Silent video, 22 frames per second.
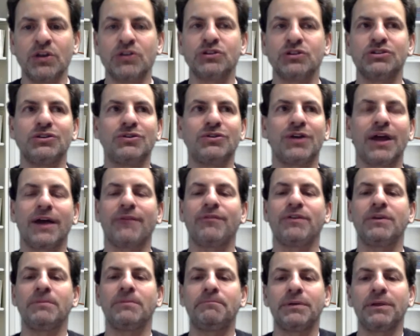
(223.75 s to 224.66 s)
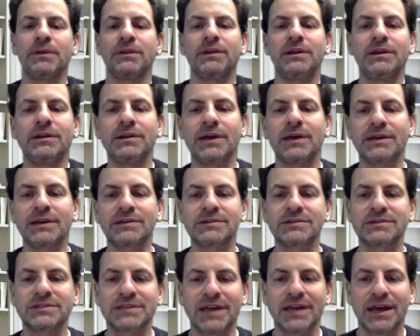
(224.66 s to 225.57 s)
Do you have the ability to
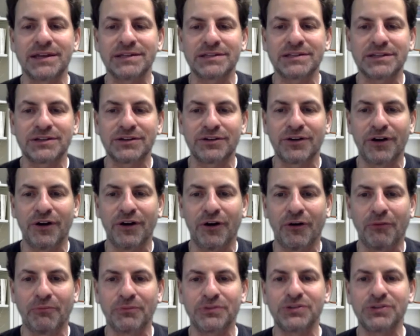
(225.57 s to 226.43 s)
exercise in your home?